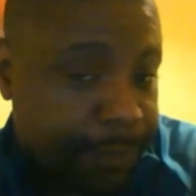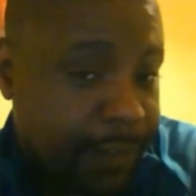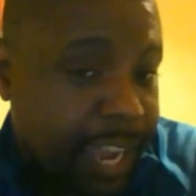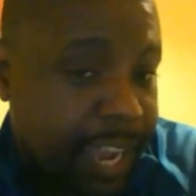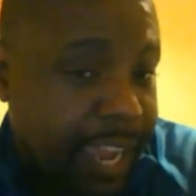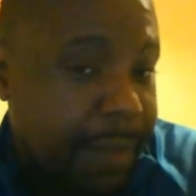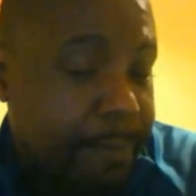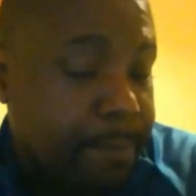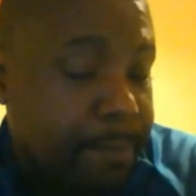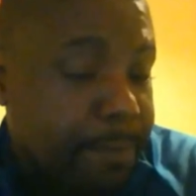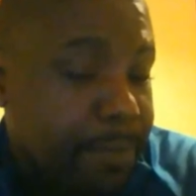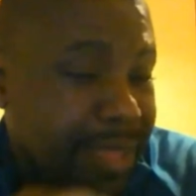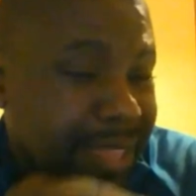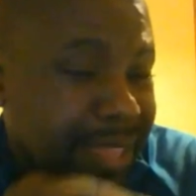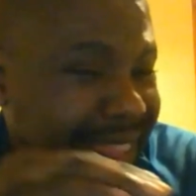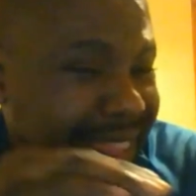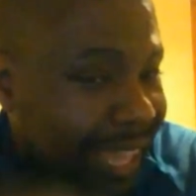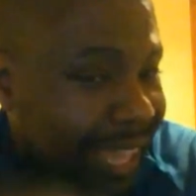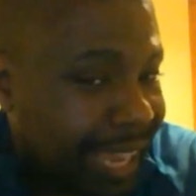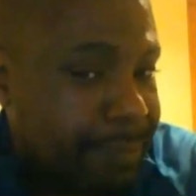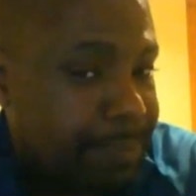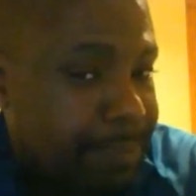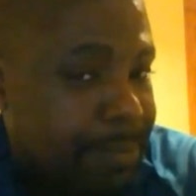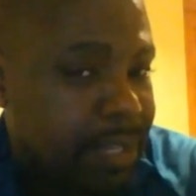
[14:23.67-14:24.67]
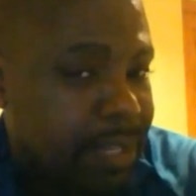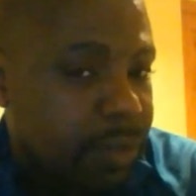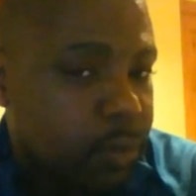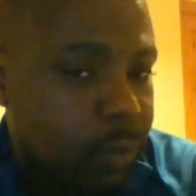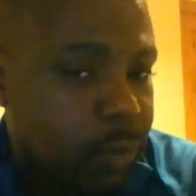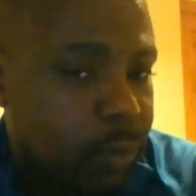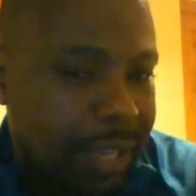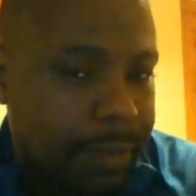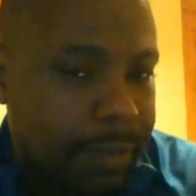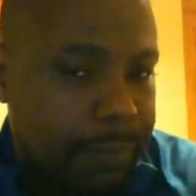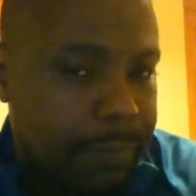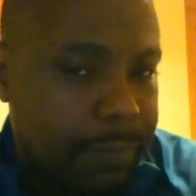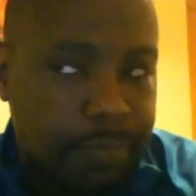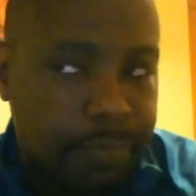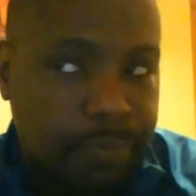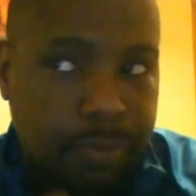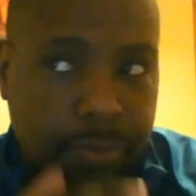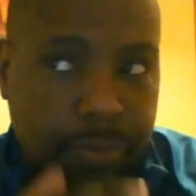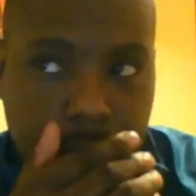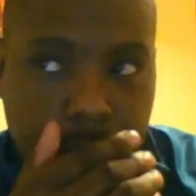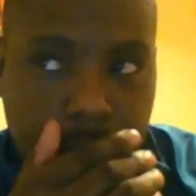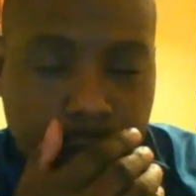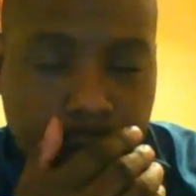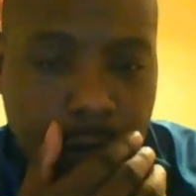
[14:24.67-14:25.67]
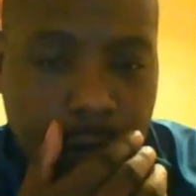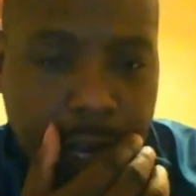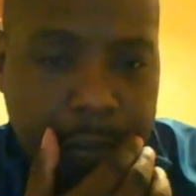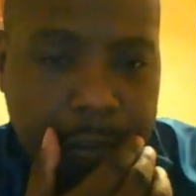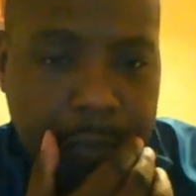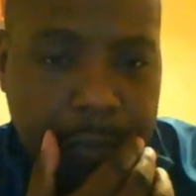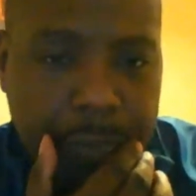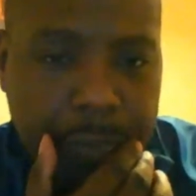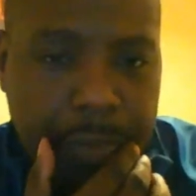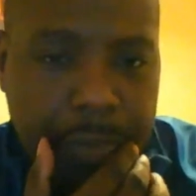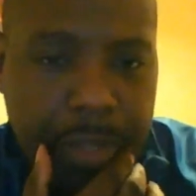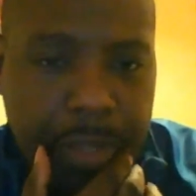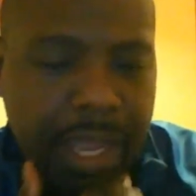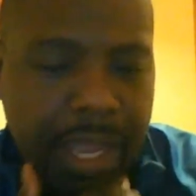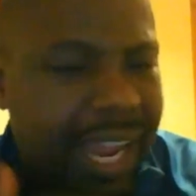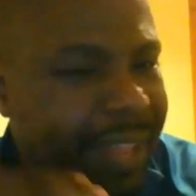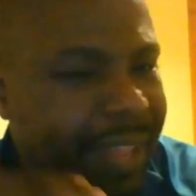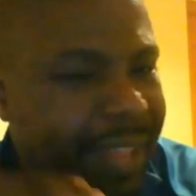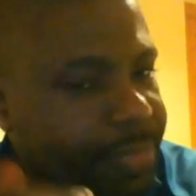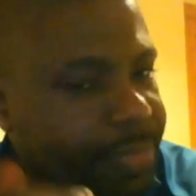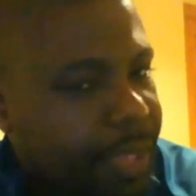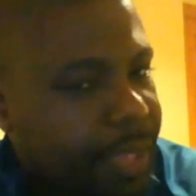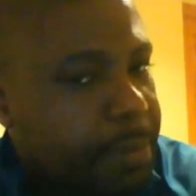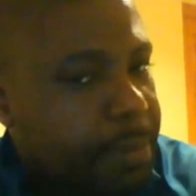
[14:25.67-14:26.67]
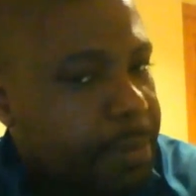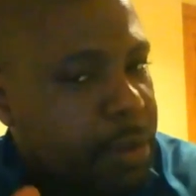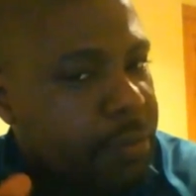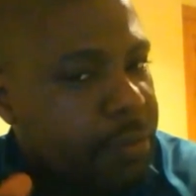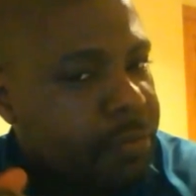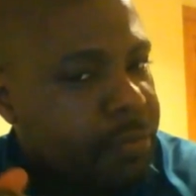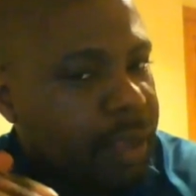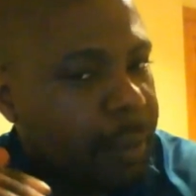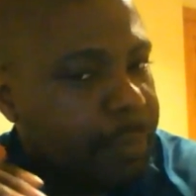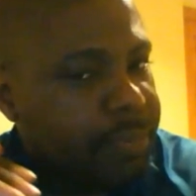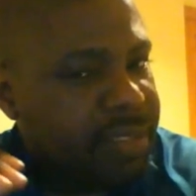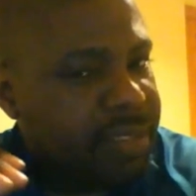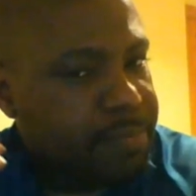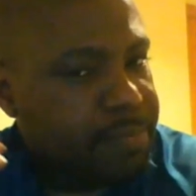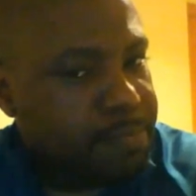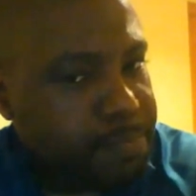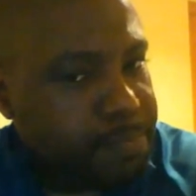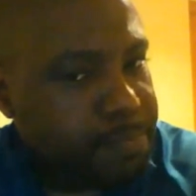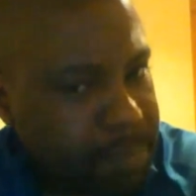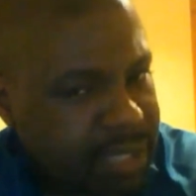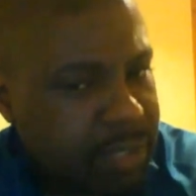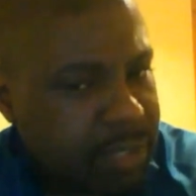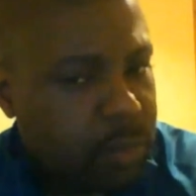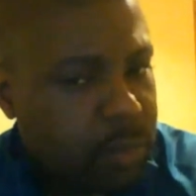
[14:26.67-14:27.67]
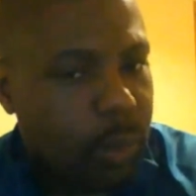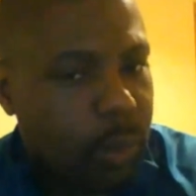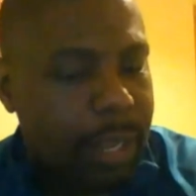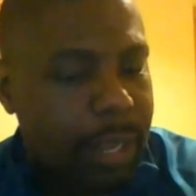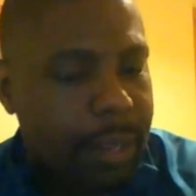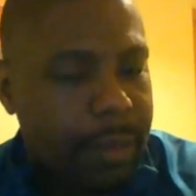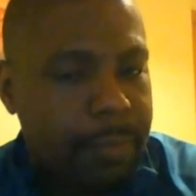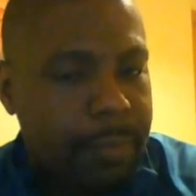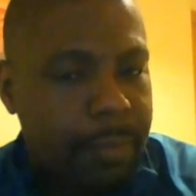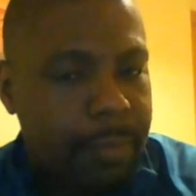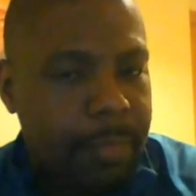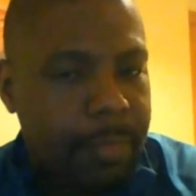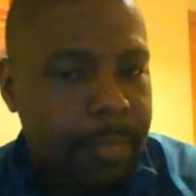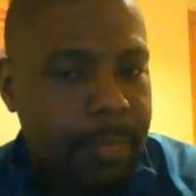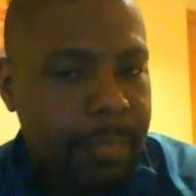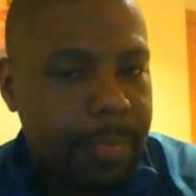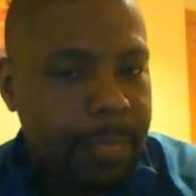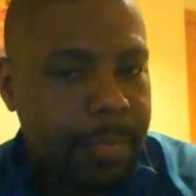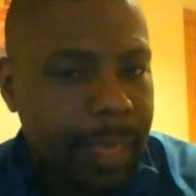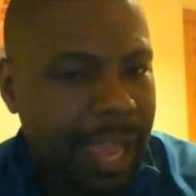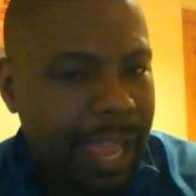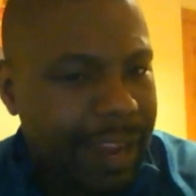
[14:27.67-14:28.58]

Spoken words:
a fight at light middleweight, right, and then moved up to middleweight